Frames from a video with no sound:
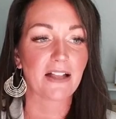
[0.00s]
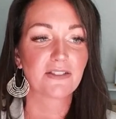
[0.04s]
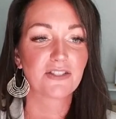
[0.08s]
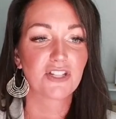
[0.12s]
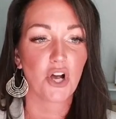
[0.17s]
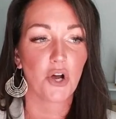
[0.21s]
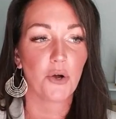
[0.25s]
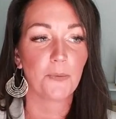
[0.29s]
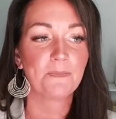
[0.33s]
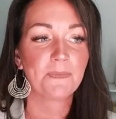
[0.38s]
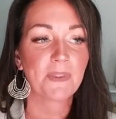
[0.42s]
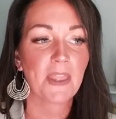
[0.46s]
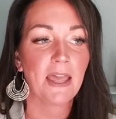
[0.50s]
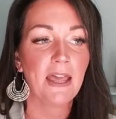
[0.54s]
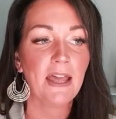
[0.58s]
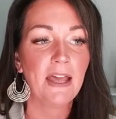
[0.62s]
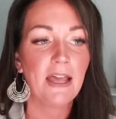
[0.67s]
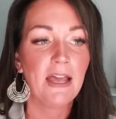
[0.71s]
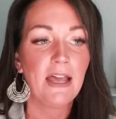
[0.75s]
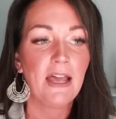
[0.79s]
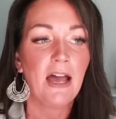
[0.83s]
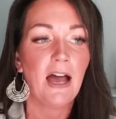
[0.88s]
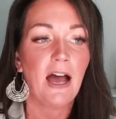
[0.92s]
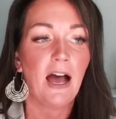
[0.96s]
So
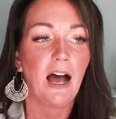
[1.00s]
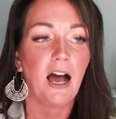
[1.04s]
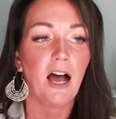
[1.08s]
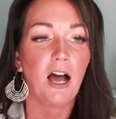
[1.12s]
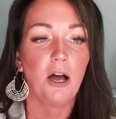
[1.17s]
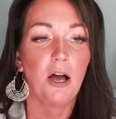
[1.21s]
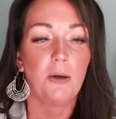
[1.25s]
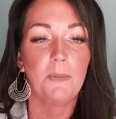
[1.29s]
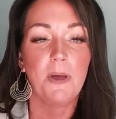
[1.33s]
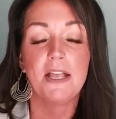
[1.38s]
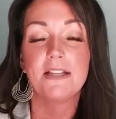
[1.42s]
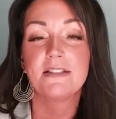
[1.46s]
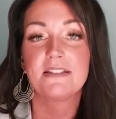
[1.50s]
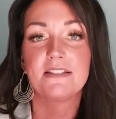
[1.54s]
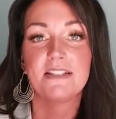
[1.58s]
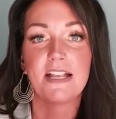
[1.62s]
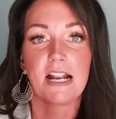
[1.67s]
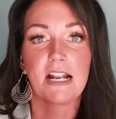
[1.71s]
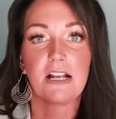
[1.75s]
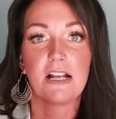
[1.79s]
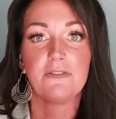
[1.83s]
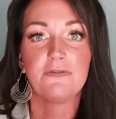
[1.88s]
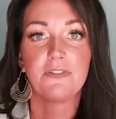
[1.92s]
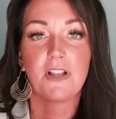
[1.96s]

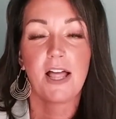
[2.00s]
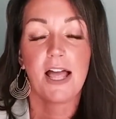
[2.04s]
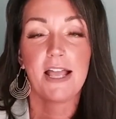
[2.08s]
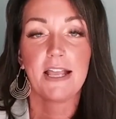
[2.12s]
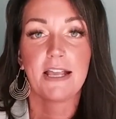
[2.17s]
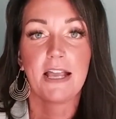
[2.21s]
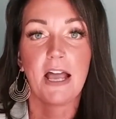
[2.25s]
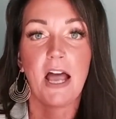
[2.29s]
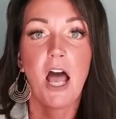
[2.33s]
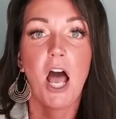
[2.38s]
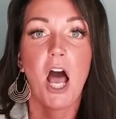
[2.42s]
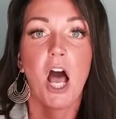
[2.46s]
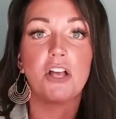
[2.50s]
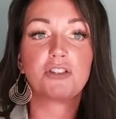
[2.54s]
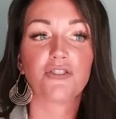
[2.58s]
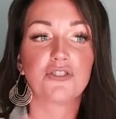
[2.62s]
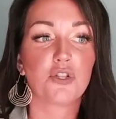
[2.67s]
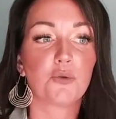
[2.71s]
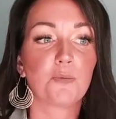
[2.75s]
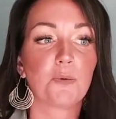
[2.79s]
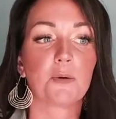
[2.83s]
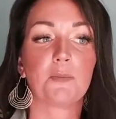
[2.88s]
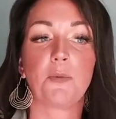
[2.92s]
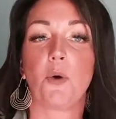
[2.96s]
instead of like a
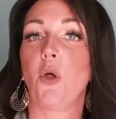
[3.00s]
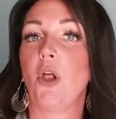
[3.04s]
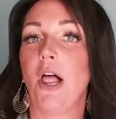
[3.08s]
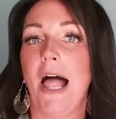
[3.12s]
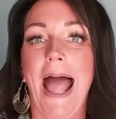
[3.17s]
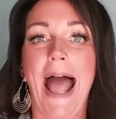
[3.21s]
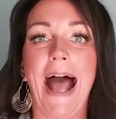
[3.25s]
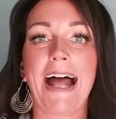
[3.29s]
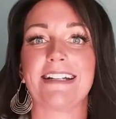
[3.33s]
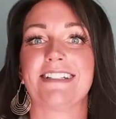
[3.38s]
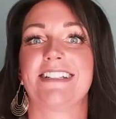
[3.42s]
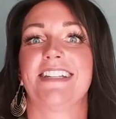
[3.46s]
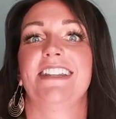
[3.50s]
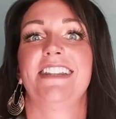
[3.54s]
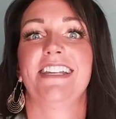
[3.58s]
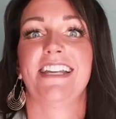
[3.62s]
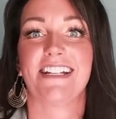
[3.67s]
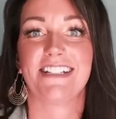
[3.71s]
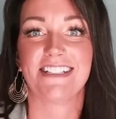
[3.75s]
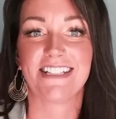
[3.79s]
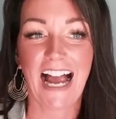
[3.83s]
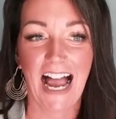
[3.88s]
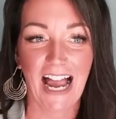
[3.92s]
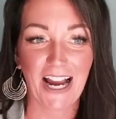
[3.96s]
Super Bowl ad to the
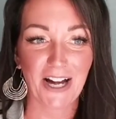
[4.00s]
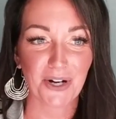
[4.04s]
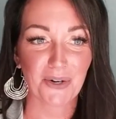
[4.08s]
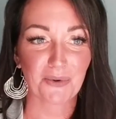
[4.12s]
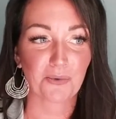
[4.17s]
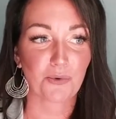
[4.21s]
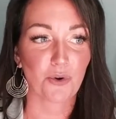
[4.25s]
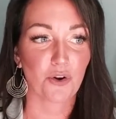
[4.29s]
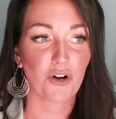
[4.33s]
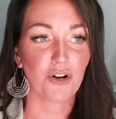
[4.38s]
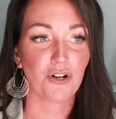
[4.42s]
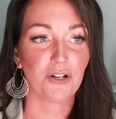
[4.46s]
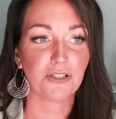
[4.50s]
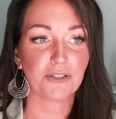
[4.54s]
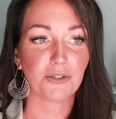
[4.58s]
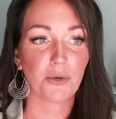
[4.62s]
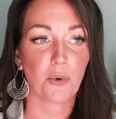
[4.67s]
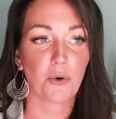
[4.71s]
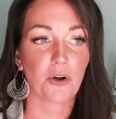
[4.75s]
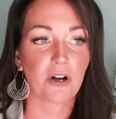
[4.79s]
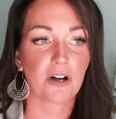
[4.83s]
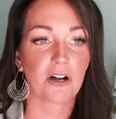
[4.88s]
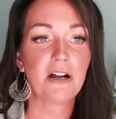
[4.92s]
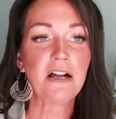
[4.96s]
entire world
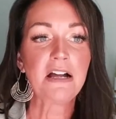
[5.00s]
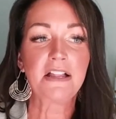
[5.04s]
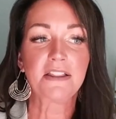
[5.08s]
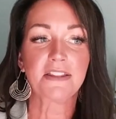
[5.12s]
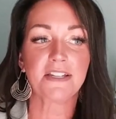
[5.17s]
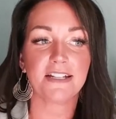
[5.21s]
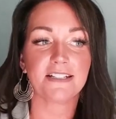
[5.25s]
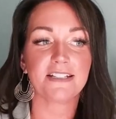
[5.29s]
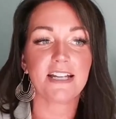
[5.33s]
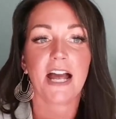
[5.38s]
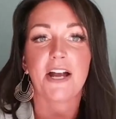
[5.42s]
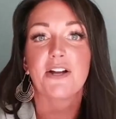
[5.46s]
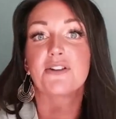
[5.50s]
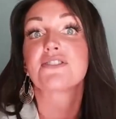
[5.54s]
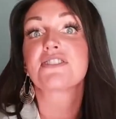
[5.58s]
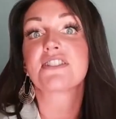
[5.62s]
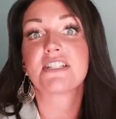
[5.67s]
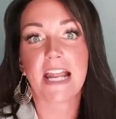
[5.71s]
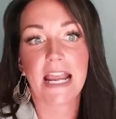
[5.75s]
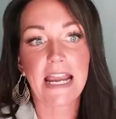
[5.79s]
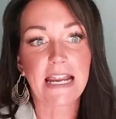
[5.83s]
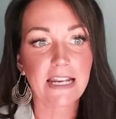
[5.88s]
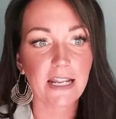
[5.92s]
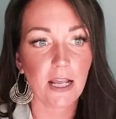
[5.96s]
or the entire
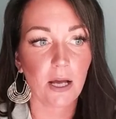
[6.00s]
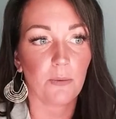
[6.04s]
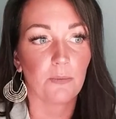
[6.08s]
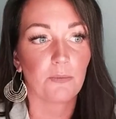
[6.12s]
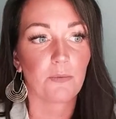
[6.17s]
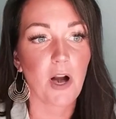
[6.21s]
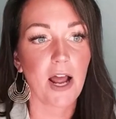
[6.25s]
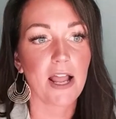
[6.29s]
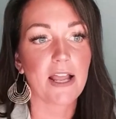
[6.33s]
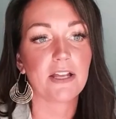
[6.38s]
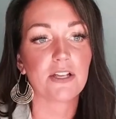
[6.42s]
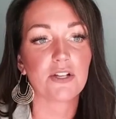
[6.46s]
stadium, right?